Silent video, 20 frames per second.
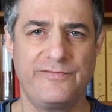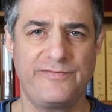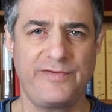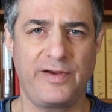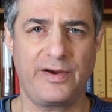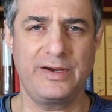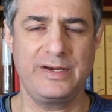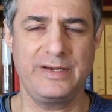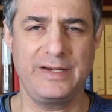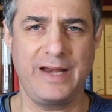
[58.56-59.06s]
the
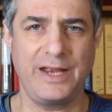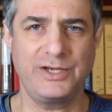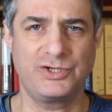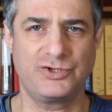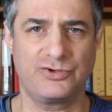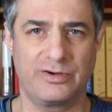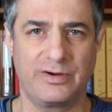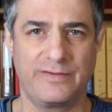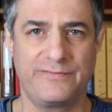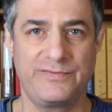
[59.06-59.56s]
very
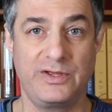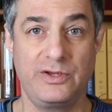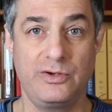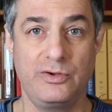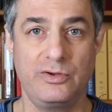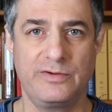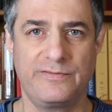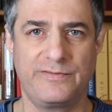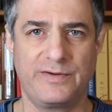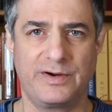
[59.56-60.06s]
nature of the
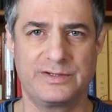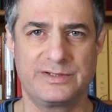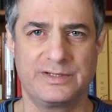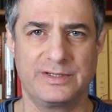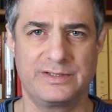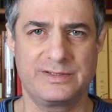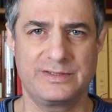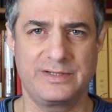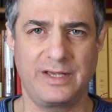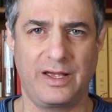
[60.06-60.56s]
universe
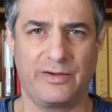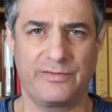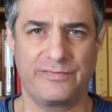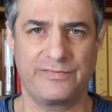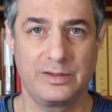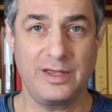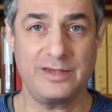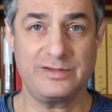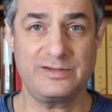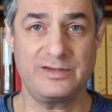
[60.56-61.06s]

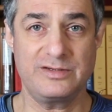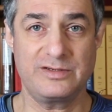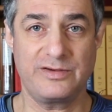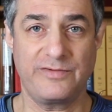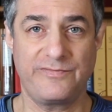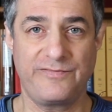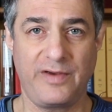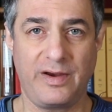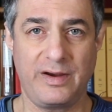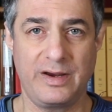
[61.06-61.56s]
itself. This is
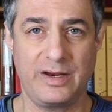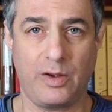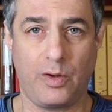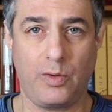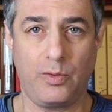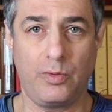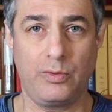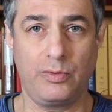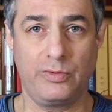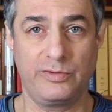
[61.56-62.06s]
a very
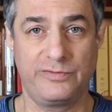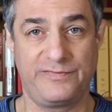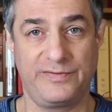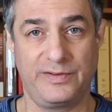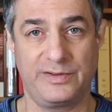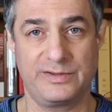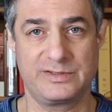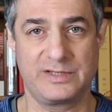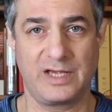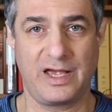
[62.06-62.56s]
old
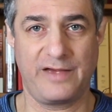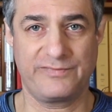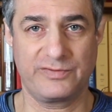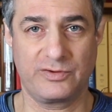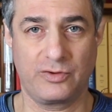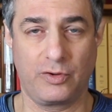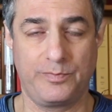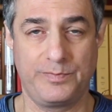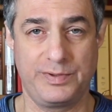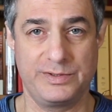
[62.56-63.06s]

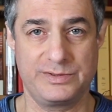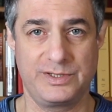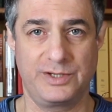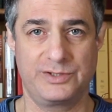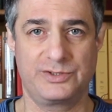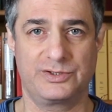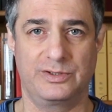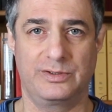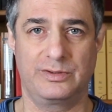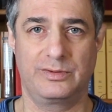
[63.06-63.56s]
philosophical
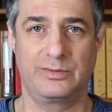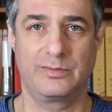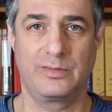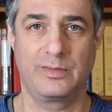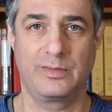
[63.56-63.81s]
position,